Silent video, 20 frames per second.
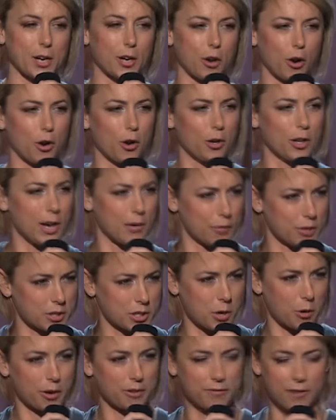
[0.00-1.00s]
a girl, everything's
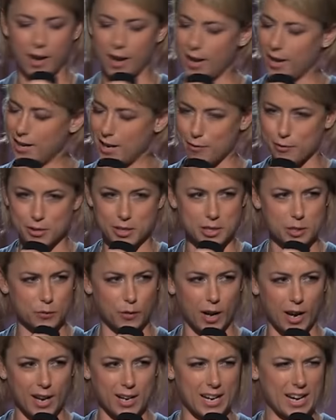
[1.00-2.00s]
going fine, everything's
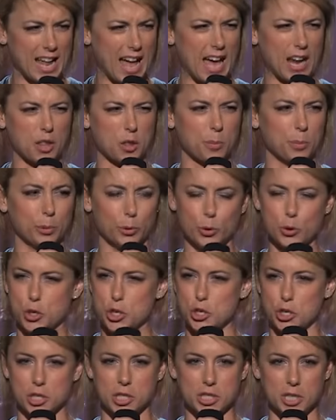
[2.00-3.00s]
fine, and out of the blue, she
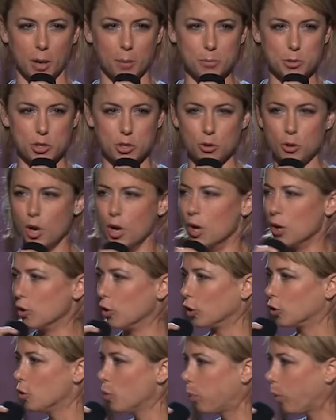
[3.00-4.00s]
just dumps you?
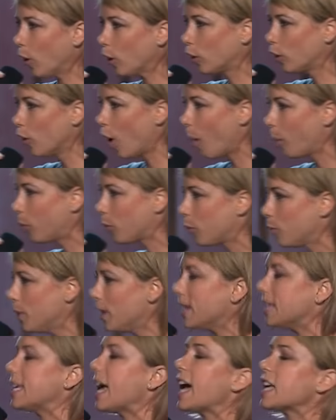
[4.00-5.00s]
You're like, you breaking up with
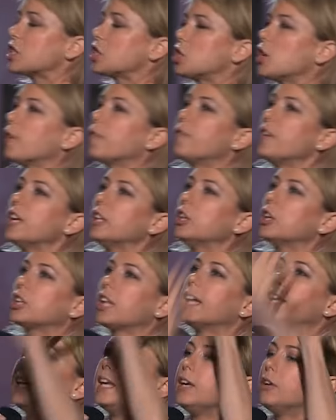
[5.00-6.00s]
me? Yes, your feet look
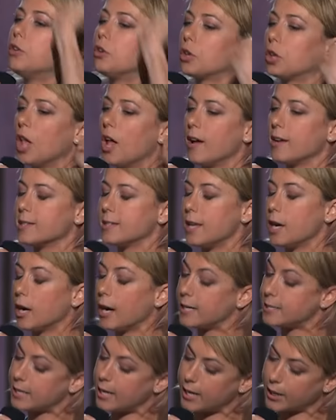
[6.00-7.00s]
like eagle claws. There,
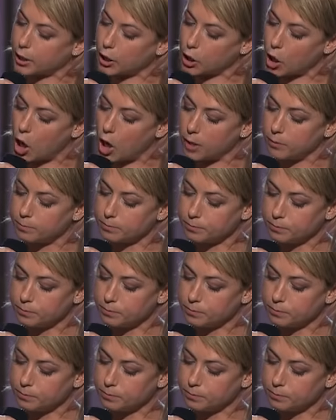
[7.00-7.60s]
I said it, caca.